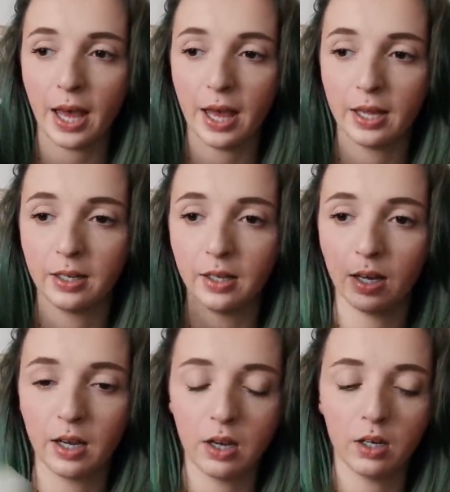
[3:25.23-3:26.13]
and
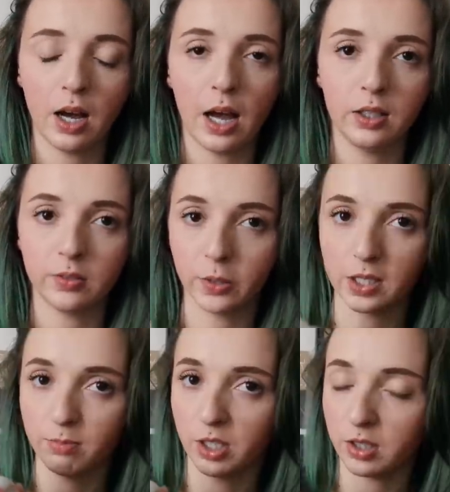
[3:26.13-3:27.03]
I love the way
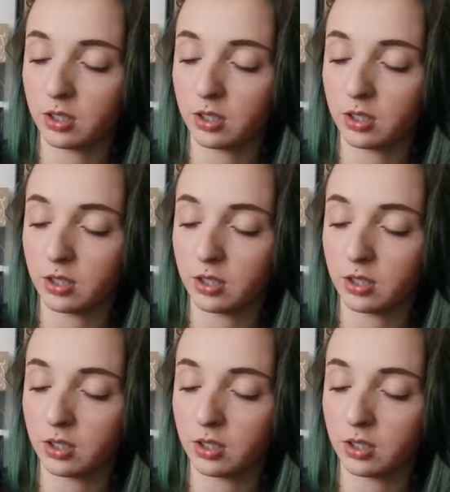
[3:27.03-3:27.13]
it smells.